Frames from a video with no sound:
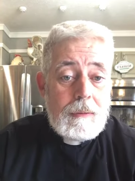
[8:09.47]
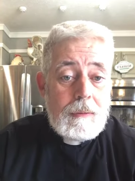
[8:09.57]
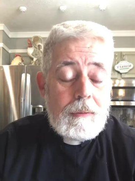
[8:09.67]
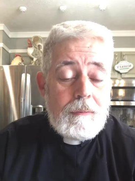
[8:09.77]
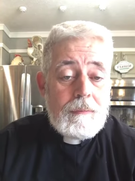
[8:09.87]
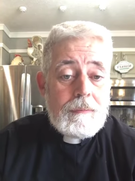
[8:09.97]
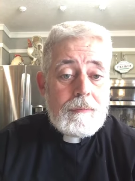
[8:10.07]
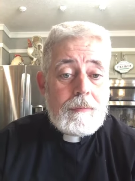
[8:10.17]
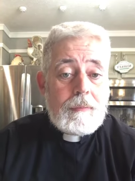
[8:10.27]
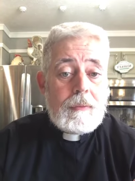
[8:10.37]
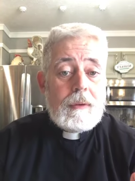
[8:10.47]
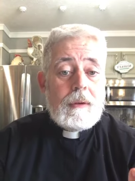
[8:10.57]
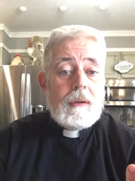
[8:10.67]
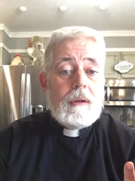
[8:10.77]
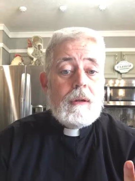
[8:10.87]

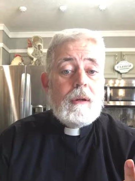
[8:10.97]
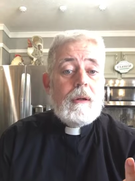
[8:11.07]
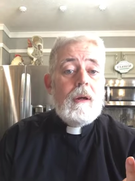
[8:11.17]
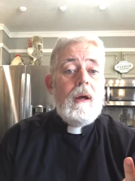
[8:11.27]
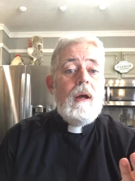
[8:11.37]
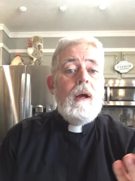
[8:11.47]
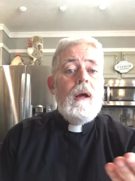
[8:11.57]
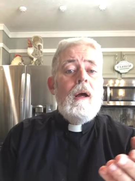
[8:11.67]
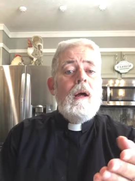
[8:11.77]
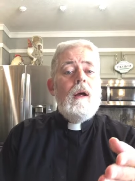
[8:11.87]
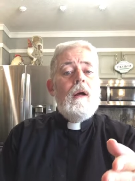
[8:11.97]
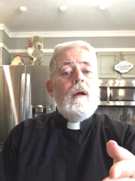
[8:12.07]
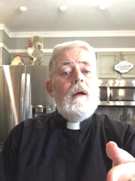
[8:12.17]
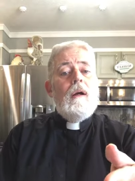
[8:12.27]
No one is speaking in this clip.